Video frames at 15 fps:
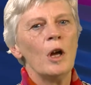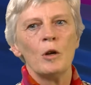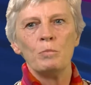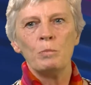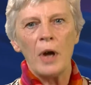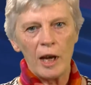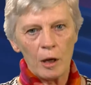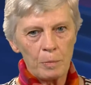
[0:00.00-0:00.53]

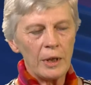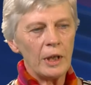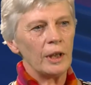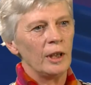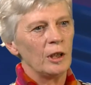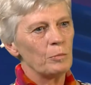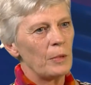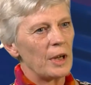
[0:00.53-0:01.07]
Maybe
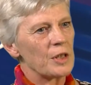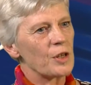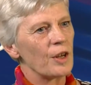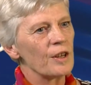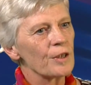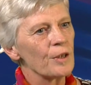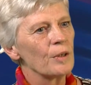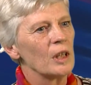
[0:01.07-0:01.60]
in
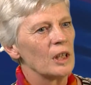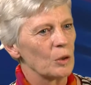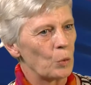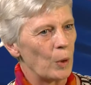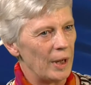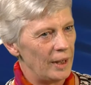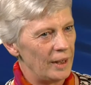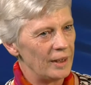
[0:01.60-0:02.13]
material
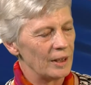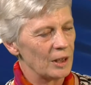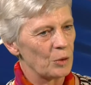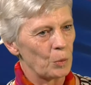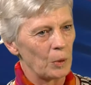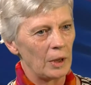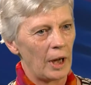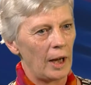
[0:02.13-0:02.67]
way it
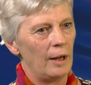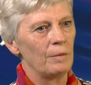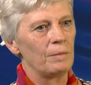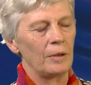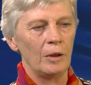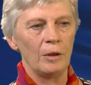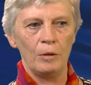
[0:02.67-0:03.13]
will have